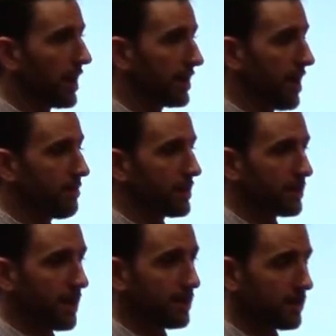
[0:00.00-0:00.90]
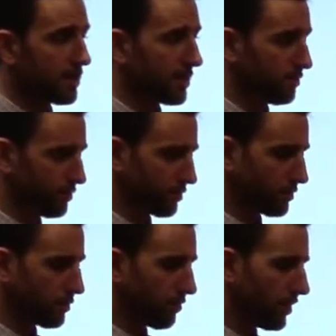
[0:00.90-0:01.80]
economic sense
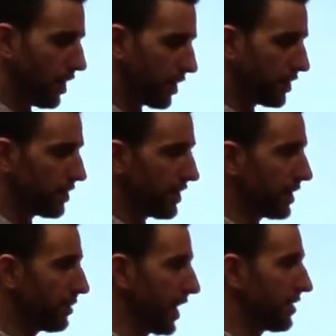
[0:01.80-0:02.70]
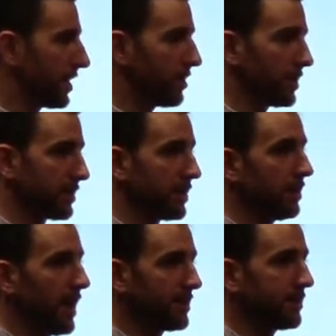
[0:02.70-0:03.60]
a good thing, but I think you're going to see
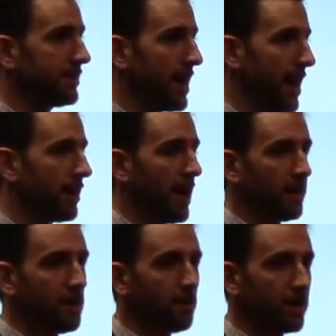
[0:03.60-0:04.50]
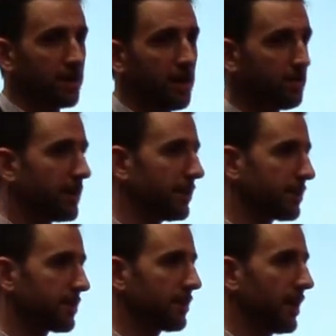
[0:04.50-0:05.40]
less debt at US
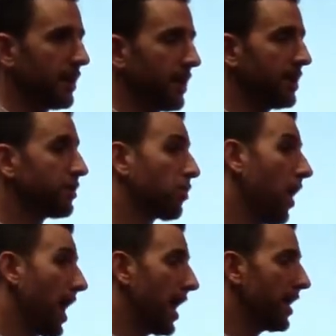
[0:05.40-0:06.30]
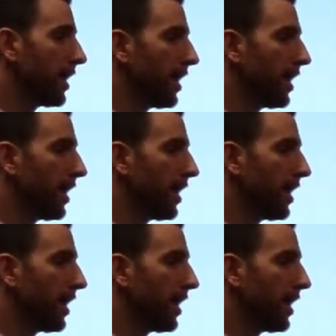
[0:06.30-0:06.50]
companies. And here's why.